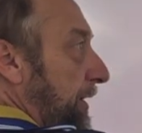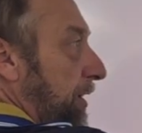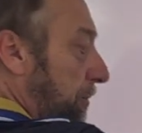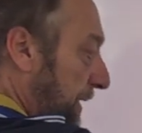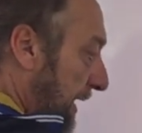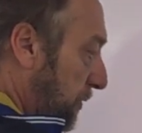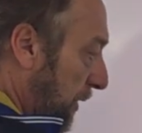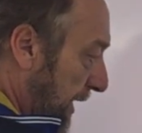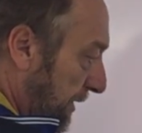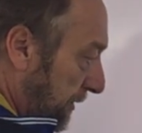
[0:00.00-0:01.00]
here, black
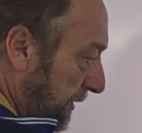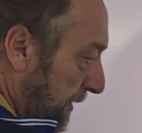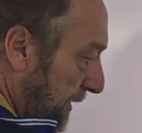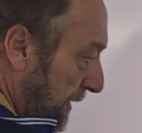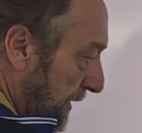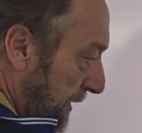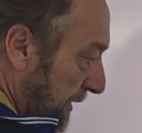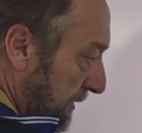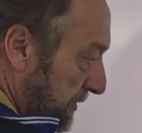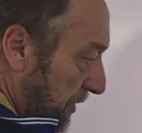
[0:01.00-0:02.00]
wire.
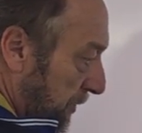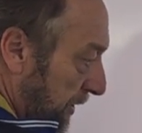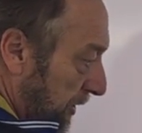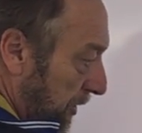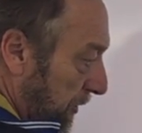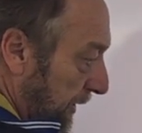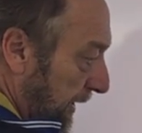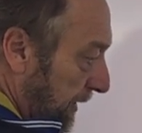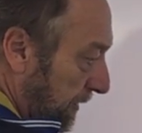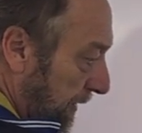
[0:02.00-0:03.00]
So we're going to go
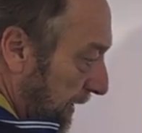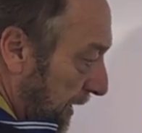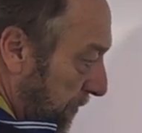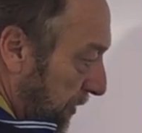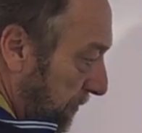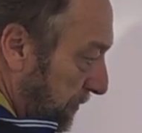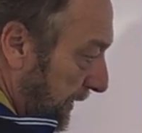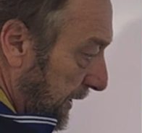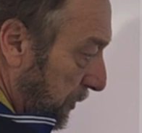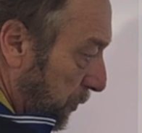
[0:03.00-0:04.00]
here, and I'll put
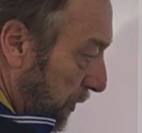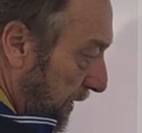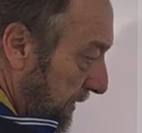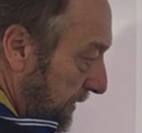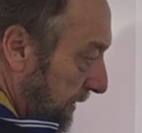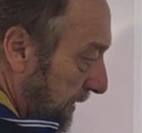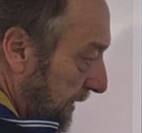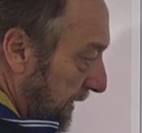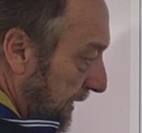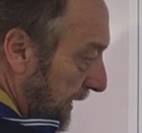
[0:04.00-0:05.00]
P1,
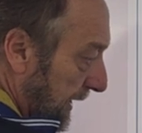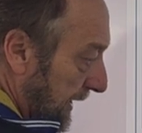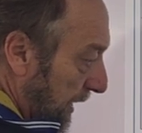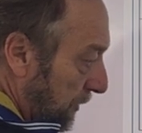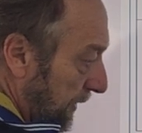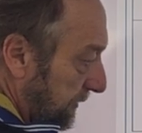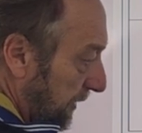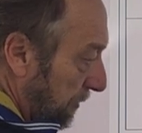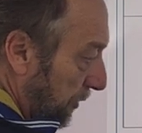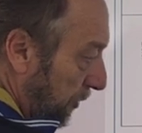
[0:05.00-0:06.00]
and now we're into
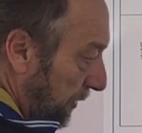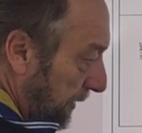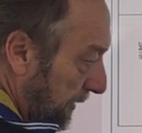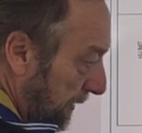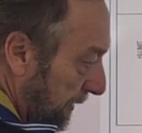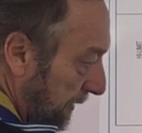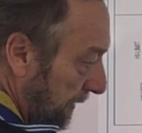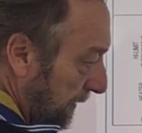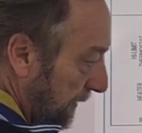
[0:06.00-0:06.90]
the board. Mm,